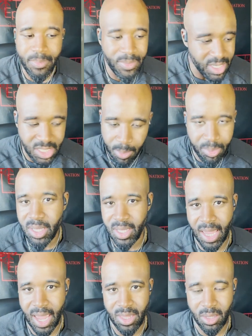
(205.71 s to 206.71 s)
it's
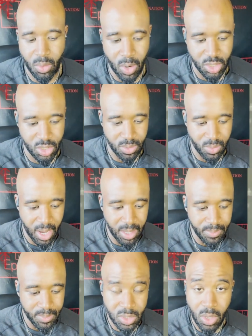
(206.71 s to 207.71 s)
completely out of the question,
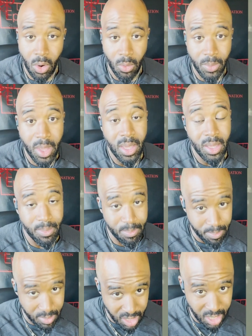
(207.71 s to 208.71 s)
right? So
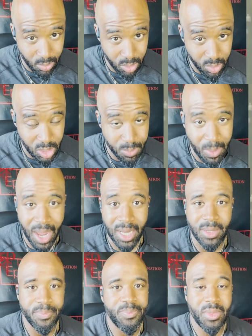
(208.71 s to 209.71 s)
lead with
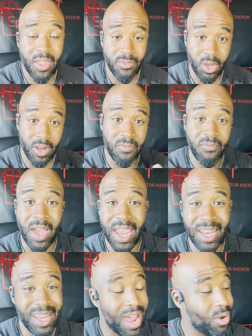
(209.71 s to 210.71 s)
respect. If you're gonna
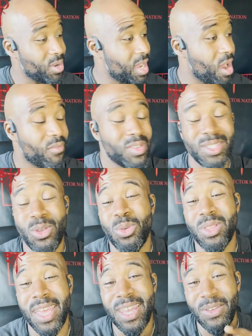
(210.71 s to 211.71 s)
fight, I don't care if it's an old
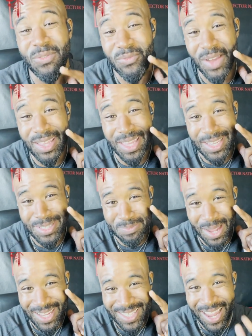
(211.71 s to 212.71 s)
lady, you fight like it's
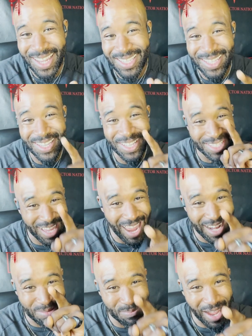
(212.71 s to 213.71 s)
Mike Tyson, because
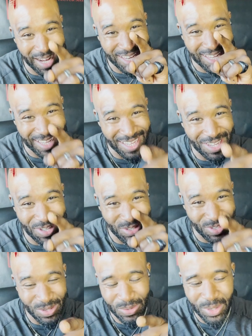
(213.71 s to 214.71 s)
anybody can kill
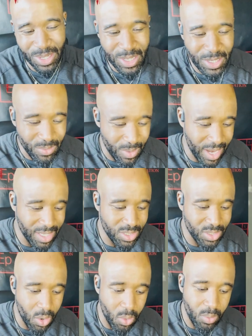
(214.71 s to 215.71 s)
you, right?
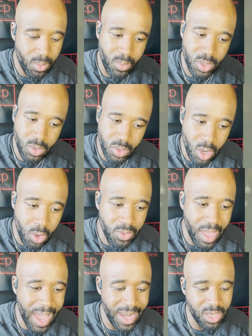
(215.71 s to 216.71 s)
So when you know
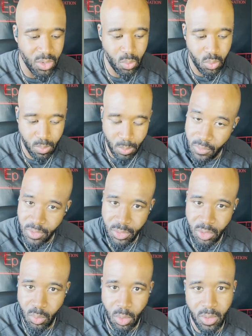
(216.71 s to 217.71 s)
that and you're moving through
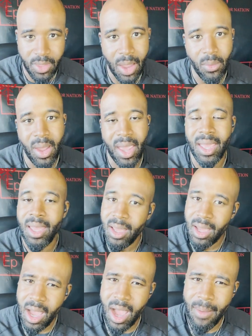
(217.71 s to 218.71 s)
the world that way,
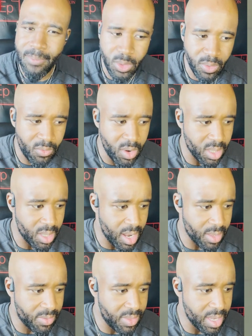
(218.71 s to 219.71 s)
you avoid a lot
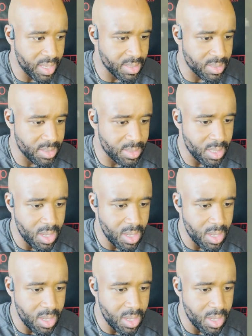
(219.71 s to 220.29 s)
of things.